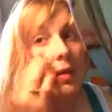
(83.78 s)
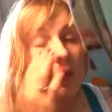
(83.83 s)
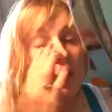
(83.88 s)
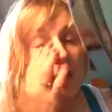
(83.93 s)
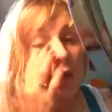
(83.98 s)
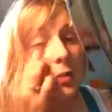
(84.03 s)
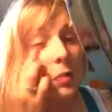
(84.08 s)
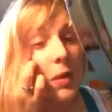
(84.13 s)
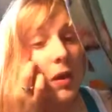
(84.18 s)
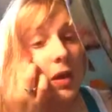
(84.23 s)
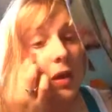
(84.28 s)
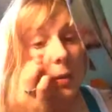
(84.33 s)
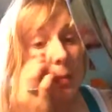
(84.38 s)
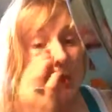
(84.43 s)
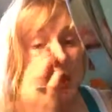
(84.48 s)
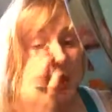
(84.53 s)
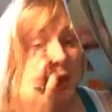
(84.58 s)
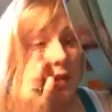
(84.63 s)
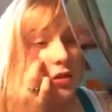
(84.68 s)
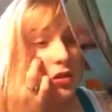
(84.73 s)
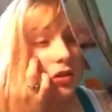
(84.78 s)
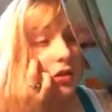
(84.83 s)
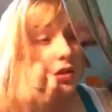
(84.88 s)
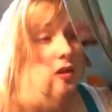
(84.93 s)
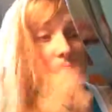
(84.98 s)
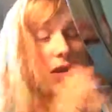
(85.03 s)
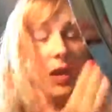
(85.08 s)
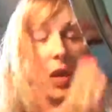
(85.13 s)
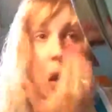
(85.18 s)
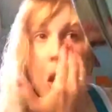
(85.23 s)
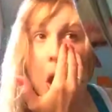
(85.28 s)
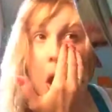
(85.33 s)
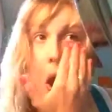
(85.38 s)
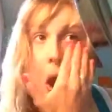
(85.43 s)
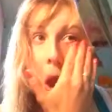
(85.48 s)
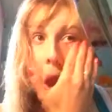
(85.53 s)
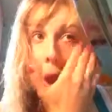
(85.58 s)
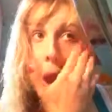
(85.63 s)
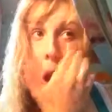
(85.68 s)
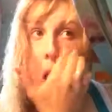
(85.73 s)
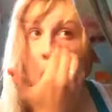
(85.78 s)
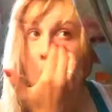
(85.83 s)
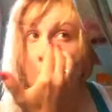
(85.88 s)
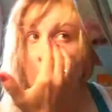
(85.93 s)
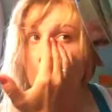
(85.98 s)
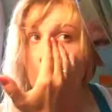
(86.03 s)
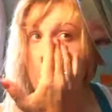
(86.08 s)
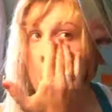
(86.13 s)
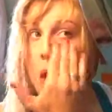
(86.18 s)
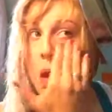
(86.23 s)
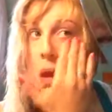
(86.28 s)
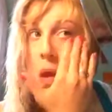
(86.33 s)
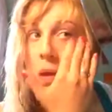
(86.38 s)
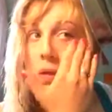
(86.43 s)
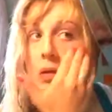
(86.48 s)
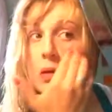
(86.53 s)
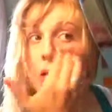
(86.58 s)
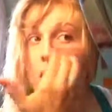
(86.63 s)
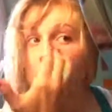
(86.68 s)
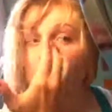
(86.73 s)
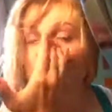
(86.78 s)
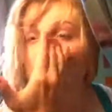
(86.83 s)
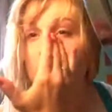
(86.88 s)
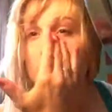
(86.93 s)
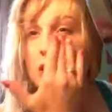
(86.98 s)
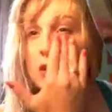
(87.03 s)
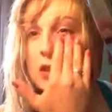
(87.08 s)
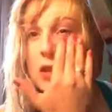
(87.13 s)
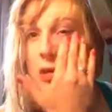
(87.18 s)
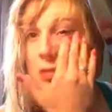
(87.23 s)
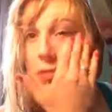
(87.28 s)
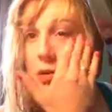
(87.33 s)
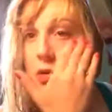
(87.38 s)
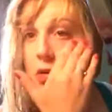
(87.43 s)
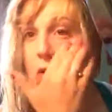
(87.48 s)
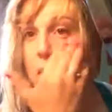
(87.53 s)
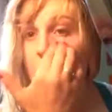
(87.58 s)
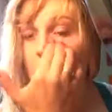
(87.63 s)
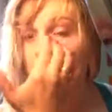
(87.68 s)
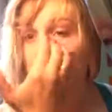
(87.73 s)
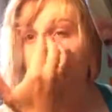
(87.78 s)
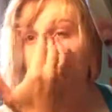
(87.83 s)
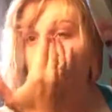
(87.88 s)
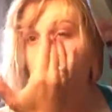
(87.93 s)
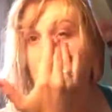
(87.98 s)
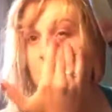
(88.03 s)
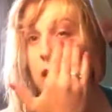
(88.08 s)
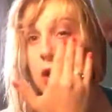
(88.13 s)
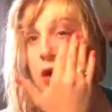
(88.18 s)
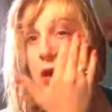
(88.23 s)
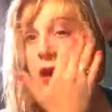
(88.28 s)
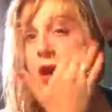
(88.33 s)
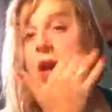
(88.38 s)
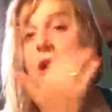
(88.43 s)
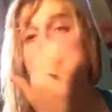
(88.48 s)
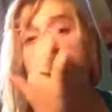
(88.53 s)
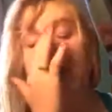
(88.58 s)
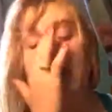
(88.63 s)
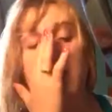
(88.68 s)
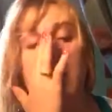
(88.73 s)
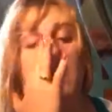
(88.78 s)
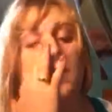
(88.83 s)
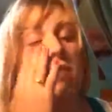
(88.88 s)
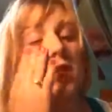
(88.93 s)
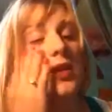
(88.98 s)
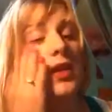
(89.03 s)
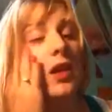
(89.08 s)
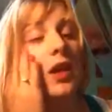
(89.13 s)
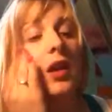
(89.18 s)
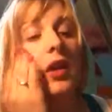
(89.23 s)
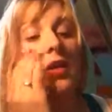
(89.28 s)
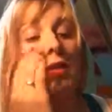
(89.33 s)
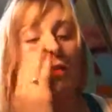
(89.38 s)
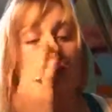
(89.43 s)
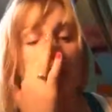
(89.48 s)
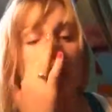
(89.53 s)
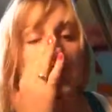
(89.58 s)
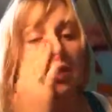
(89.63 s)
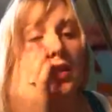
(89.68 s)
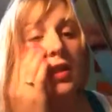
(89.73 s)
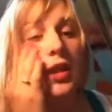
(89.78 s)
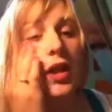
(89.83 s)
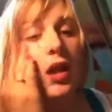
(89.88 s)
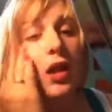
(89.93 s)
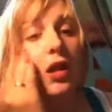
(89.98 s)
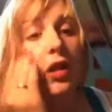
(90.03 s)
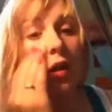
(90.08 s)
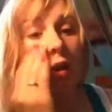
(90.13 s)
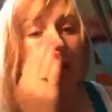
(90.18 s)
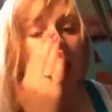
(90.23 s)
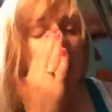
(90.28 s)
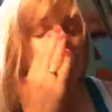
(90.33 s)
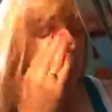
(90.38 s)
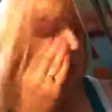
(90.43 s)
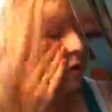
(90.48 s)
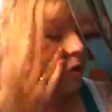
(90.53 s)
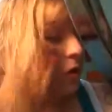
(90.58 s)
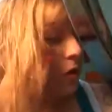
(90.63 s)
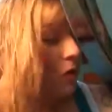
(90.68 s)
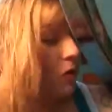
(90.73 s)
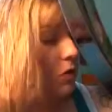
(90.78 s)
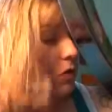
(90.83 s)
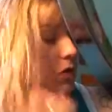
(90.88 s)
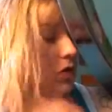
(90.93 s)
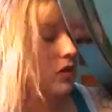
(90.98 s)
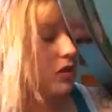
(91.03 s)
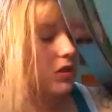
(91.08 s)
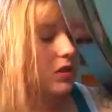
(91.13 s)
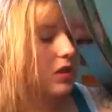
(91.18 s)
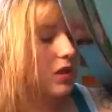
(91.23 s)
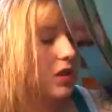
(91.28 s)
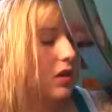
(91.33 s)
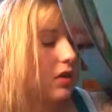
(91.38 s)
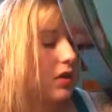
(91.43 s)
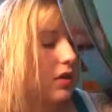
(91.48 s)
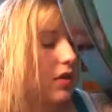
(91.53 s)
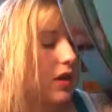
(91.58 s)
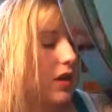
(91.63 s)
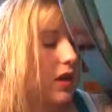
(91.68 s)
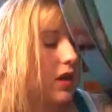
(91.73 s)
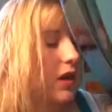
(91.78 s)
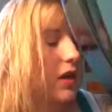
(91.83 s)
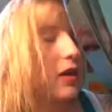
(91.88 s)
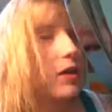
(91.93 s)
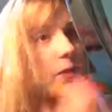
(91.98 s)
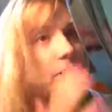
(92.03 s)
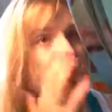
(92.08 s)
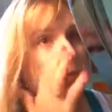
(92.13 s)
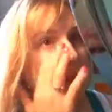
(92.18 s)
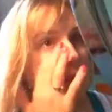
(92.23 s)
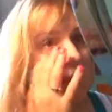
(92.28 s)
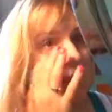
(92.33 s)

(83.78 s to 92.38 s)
this makeup actually covers them over. I have Tinea Versacolor, which is kind of like a